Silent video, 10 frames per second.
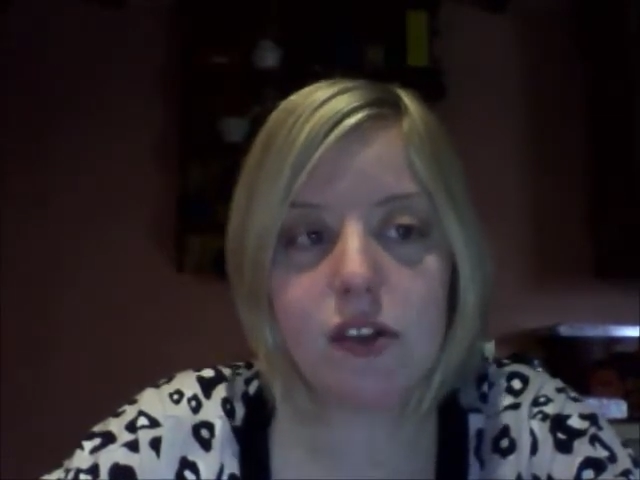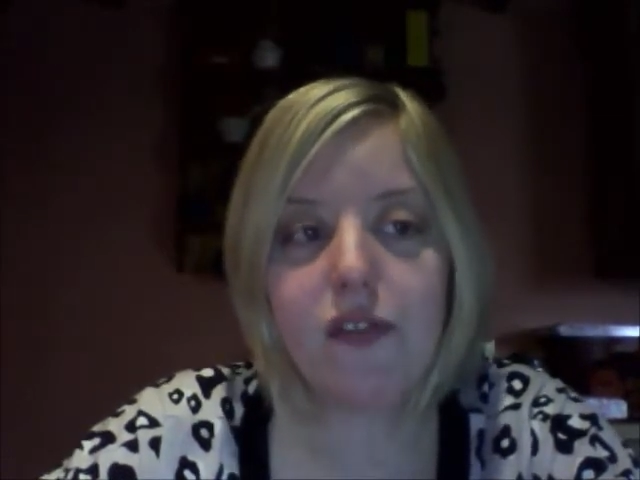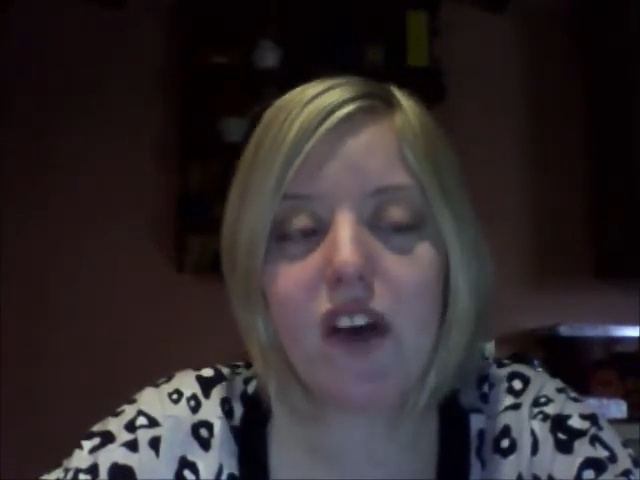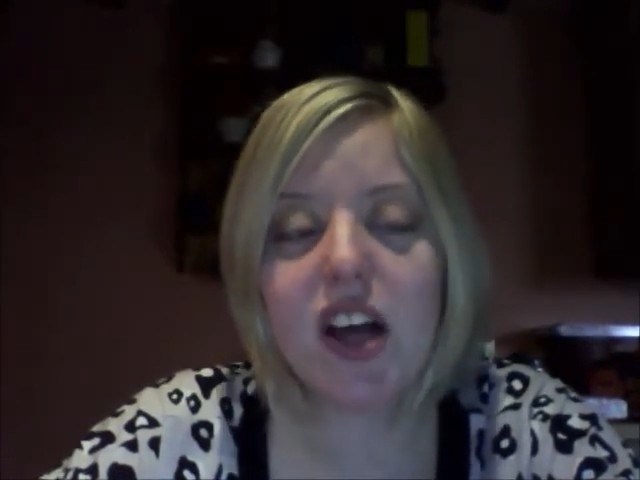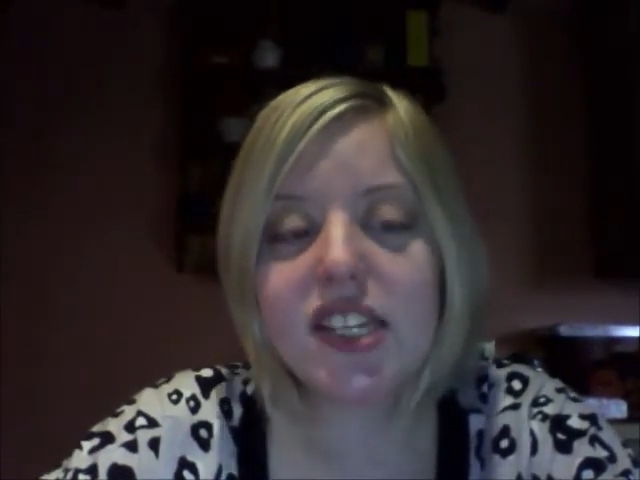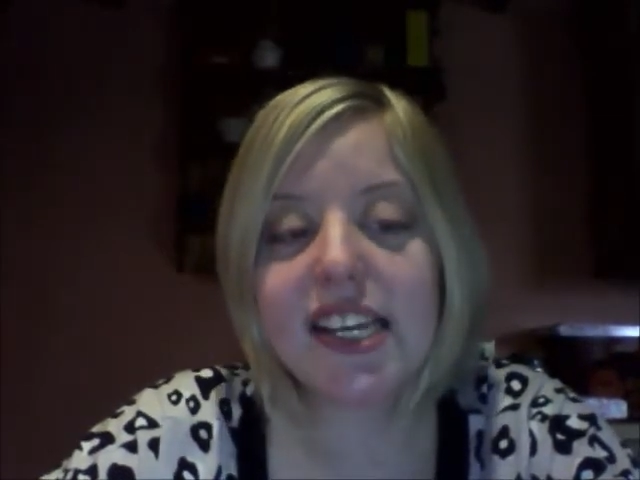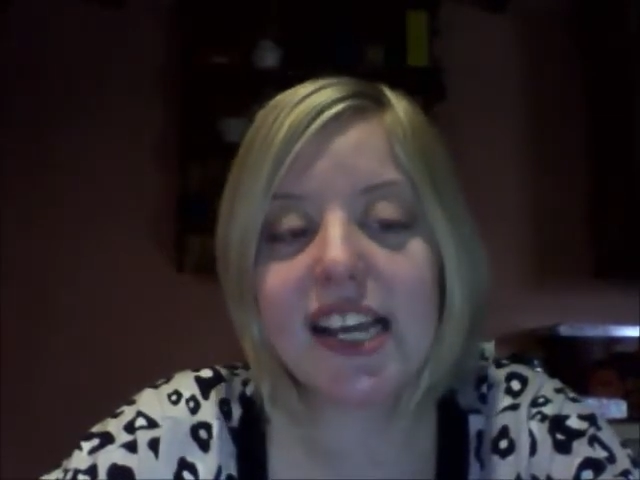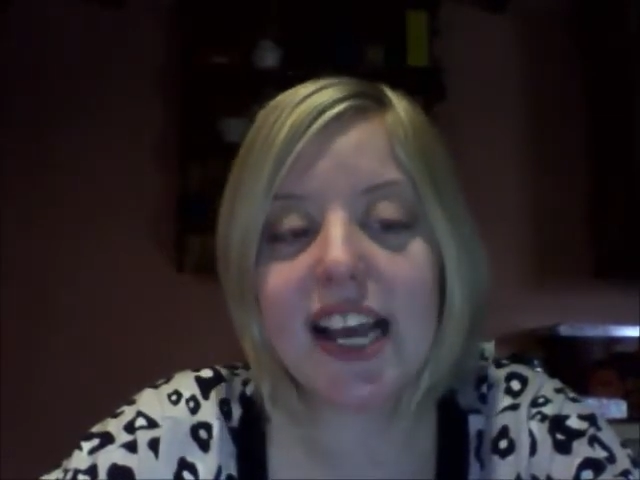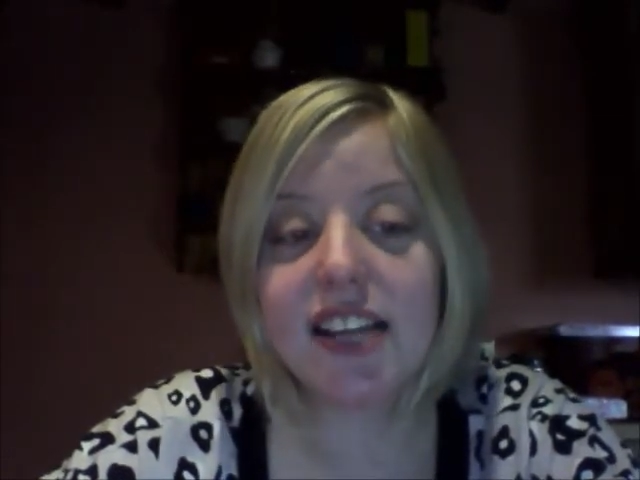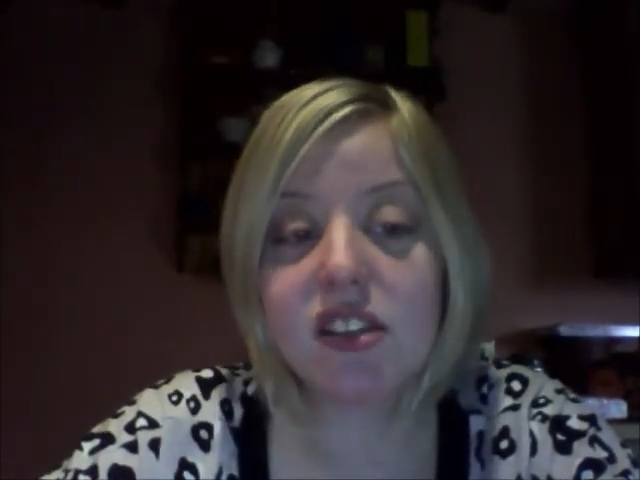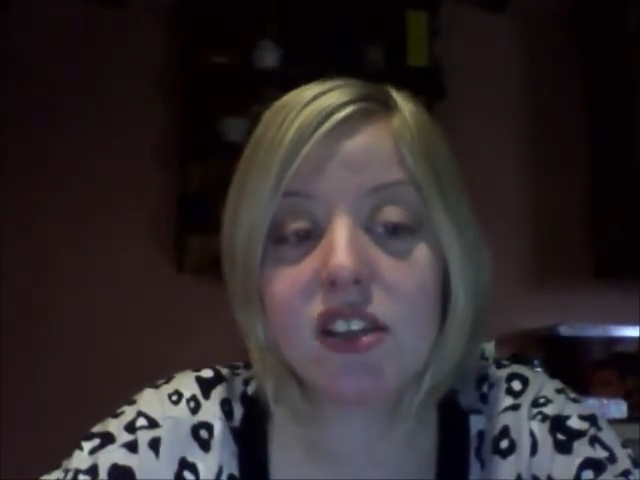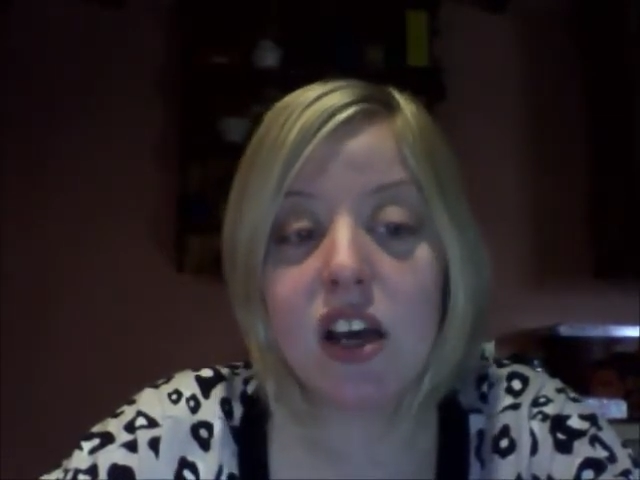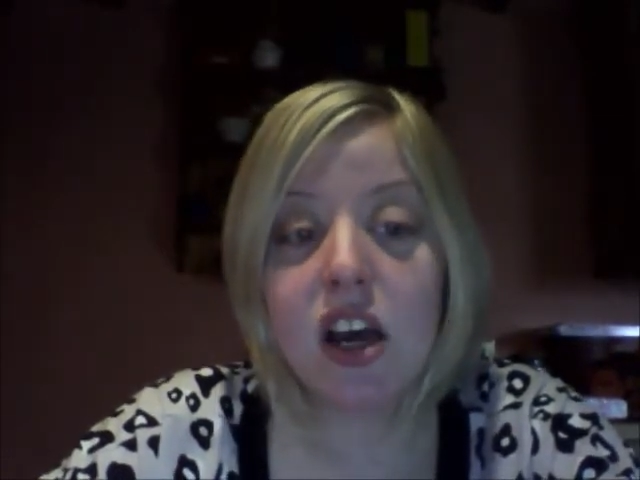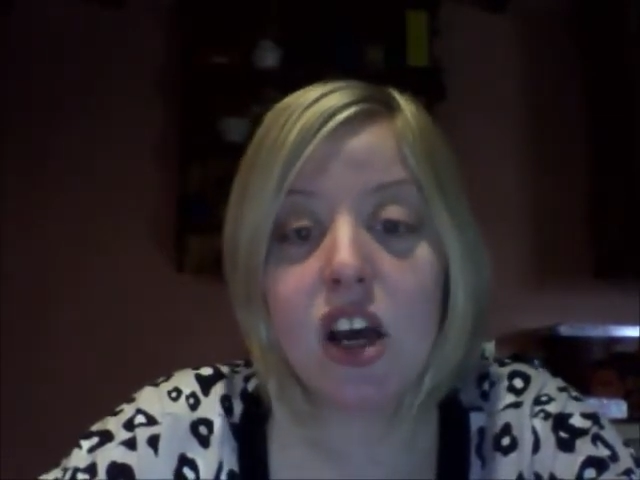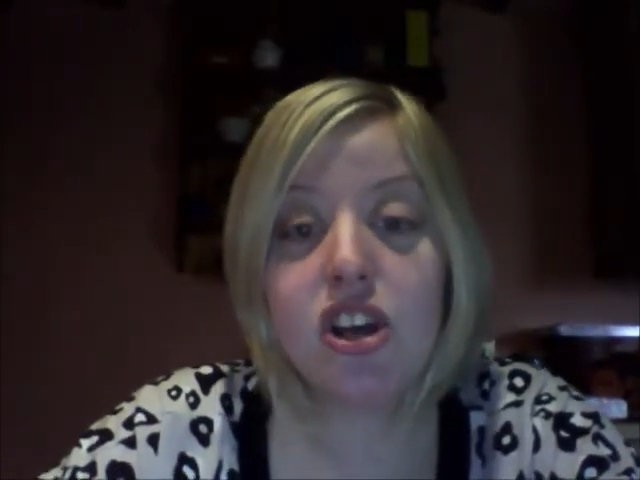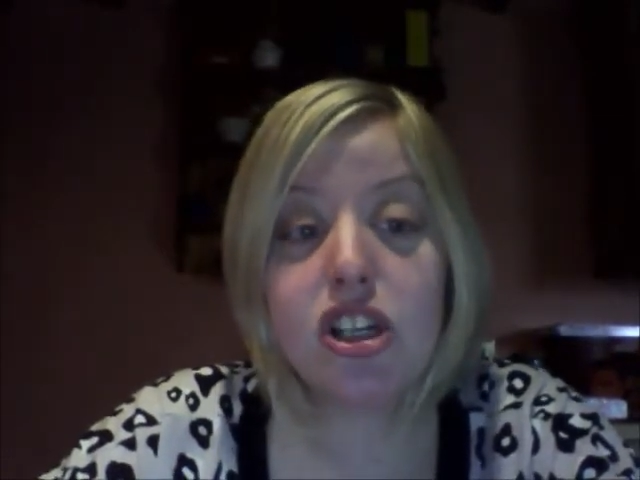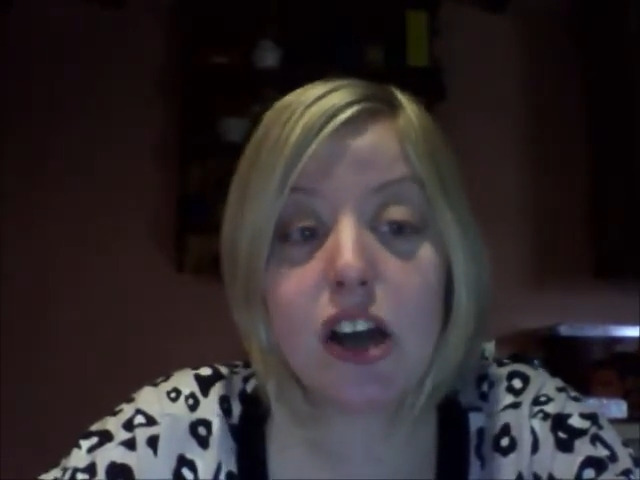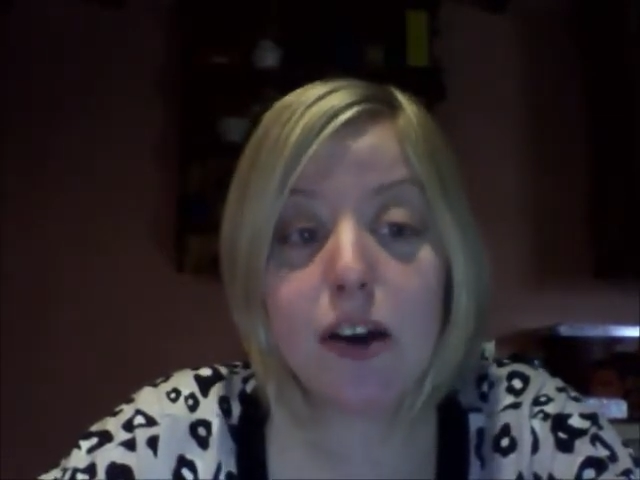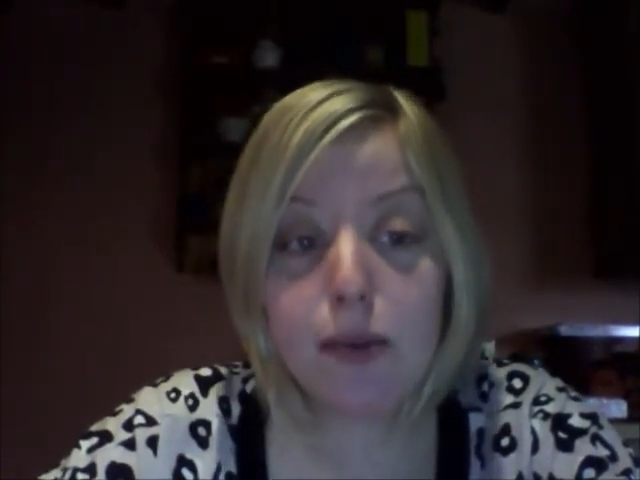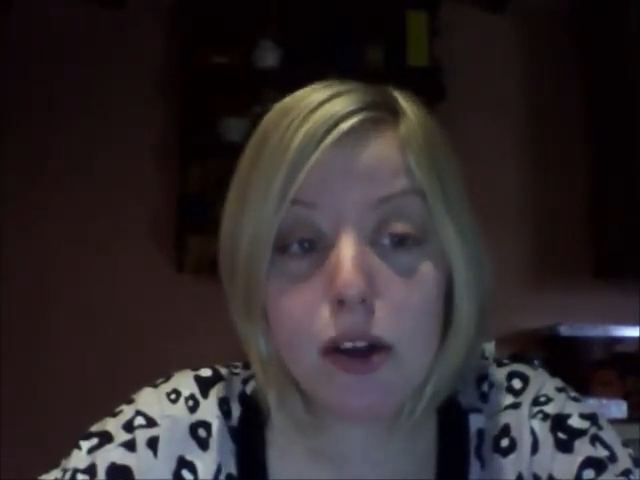The first thing is, you
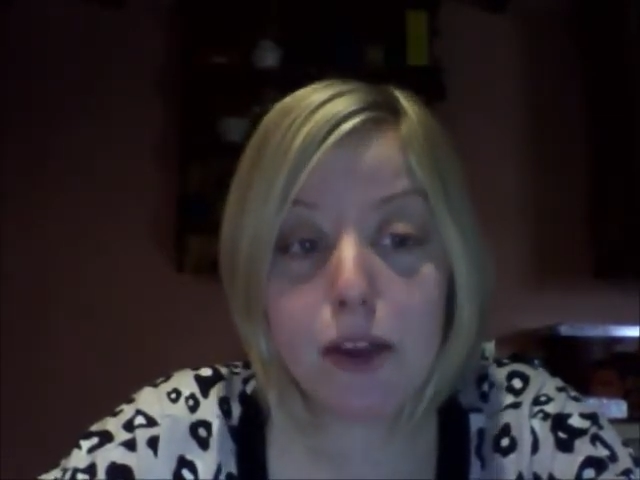don't want